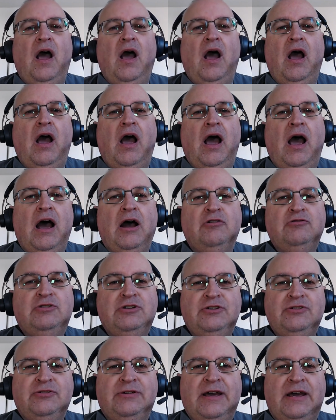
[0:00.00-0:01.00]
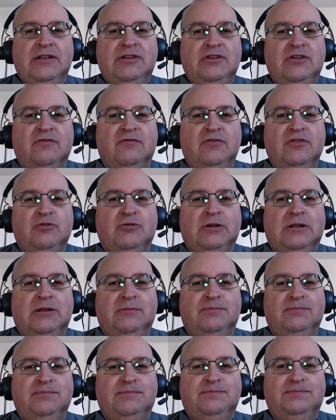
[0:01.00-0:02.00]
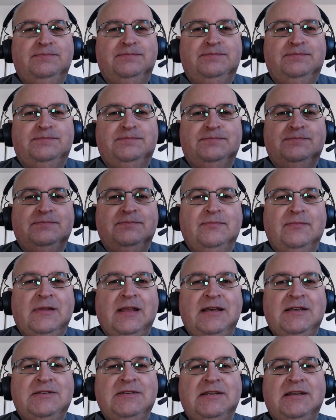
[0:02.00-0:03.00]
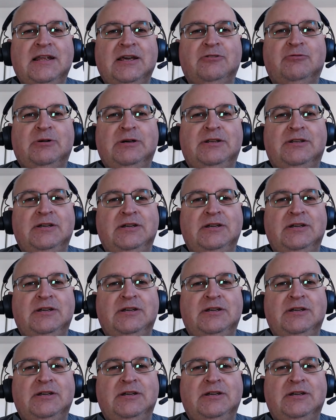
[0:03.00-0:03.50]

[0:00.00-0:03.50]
How do you get your fuel? Is it liquid?